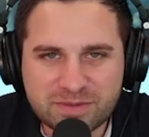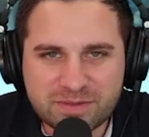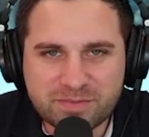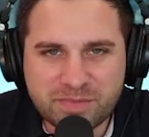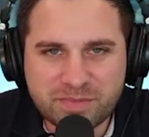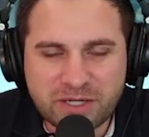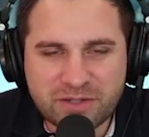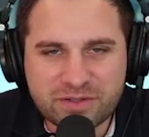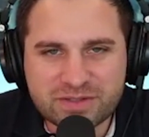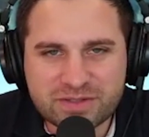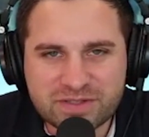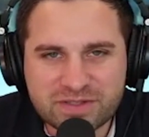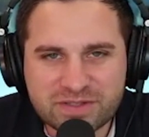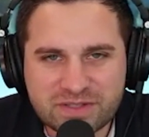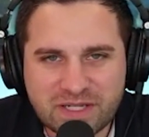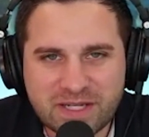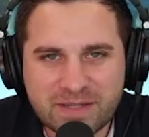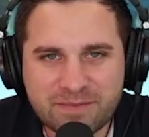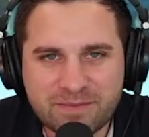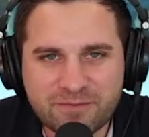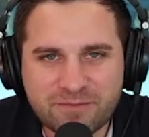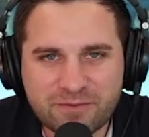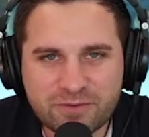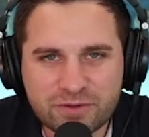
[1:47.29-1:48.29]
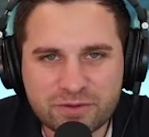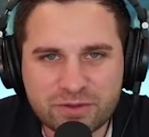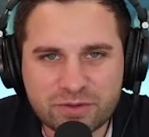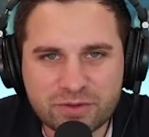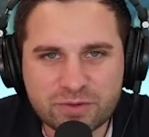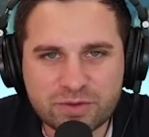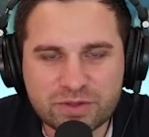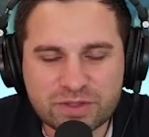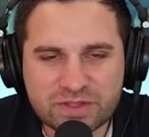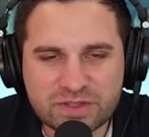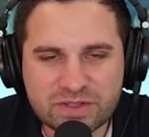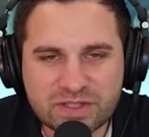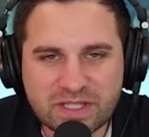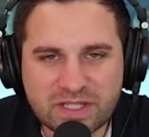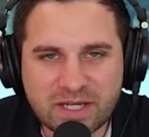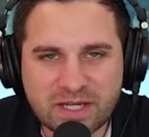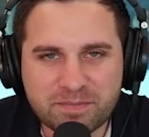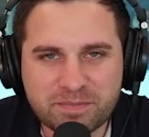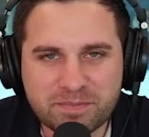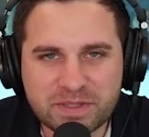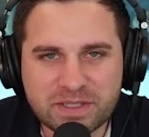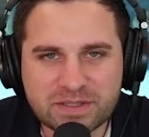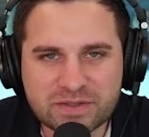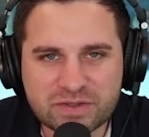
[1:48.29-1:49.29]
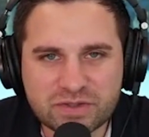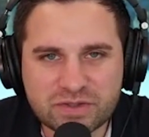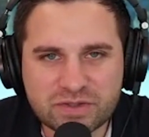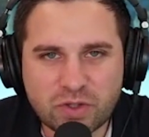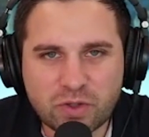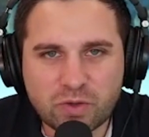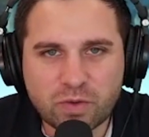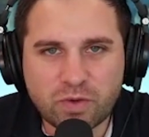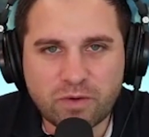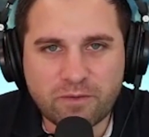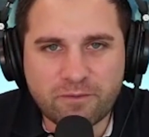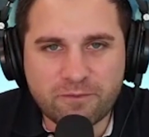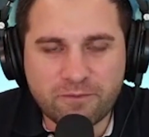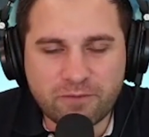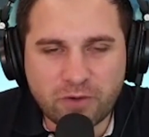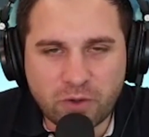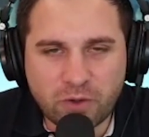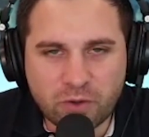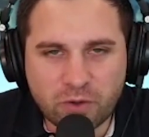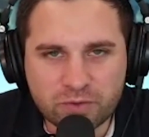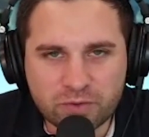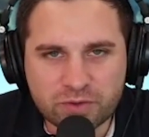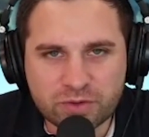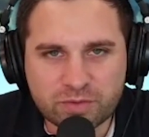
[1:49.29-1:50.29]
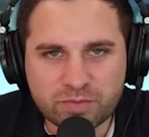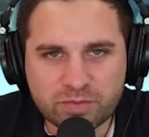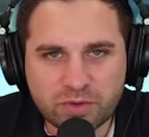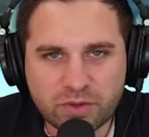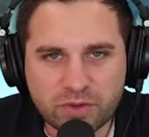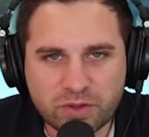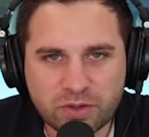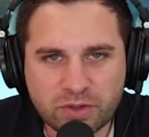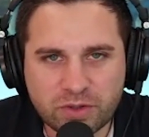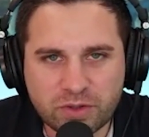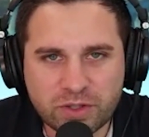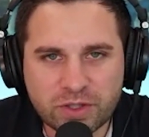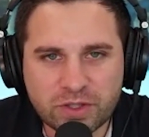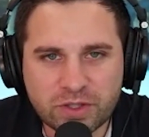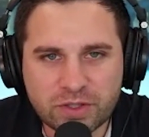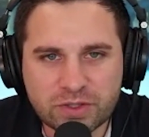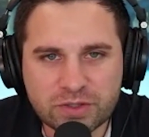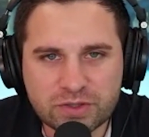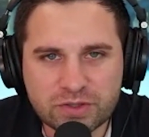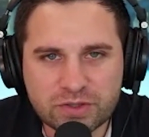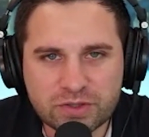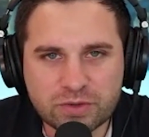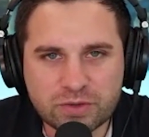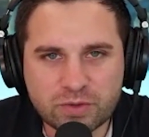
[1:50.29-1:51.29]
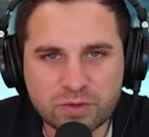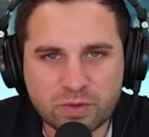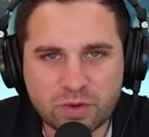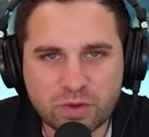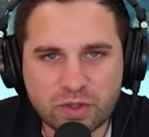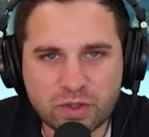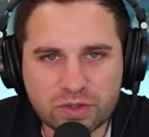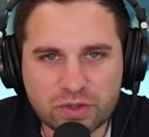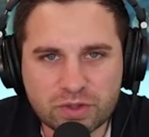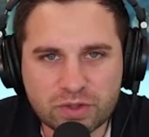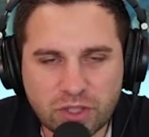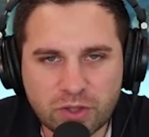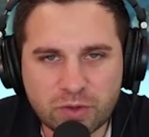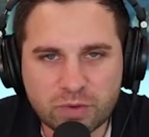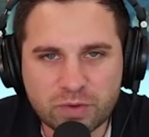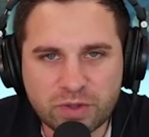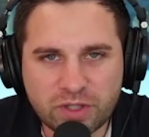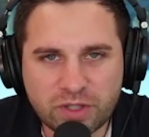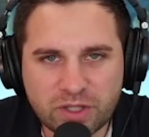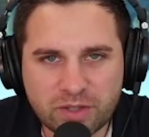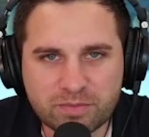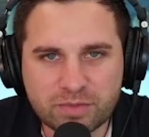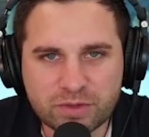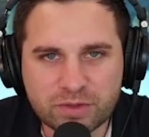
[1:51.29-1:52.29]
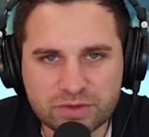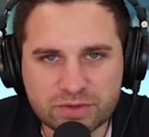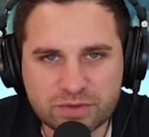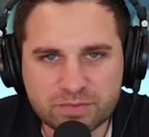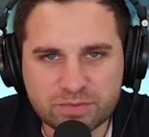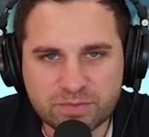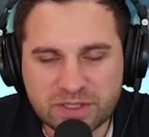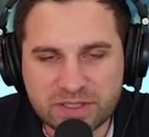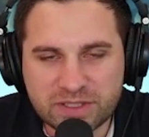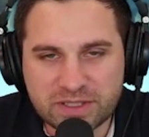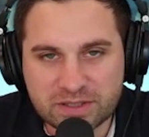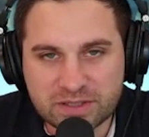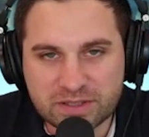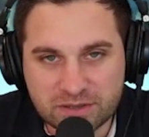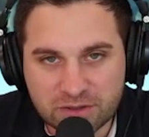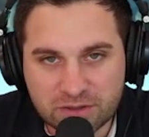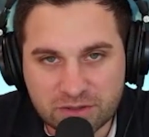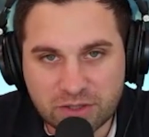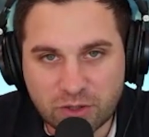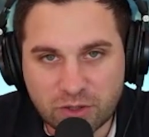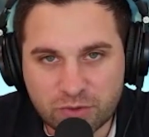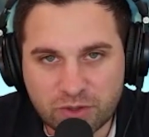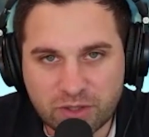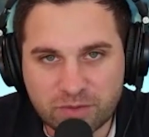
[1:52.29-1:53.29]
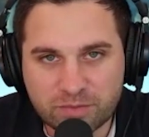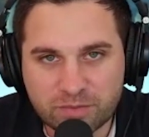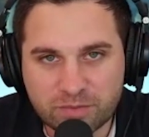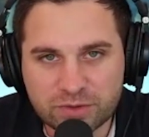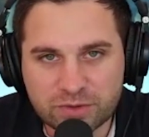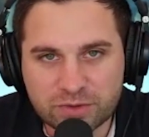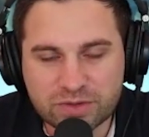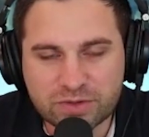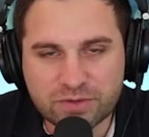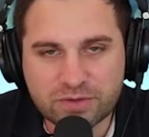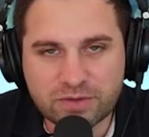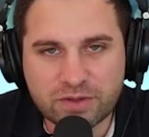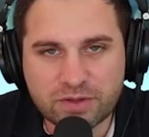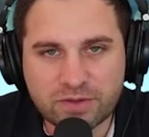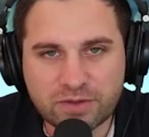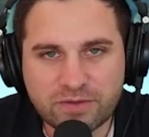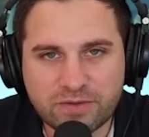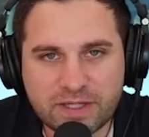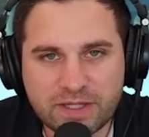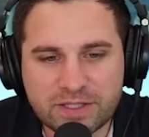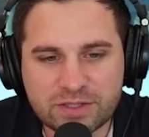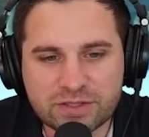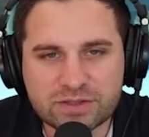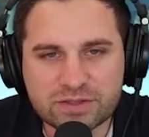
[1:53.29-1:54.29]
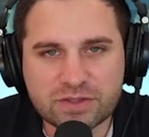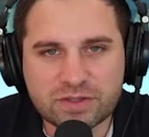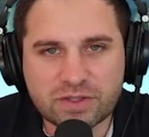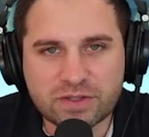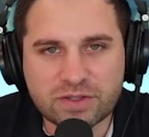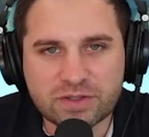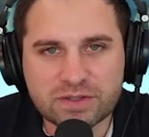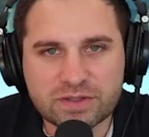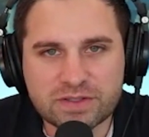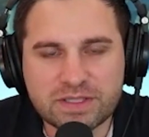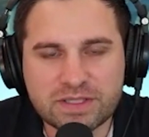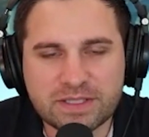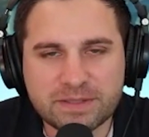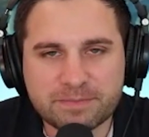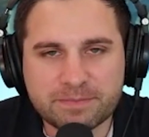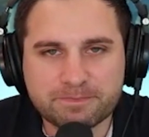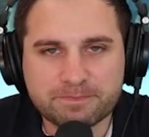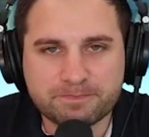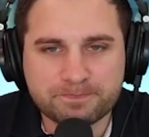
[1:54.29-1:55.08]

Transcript: Byron, it's time for you to stop being so vulnerable to low numbers, meaning low numbers of, of agents on the team.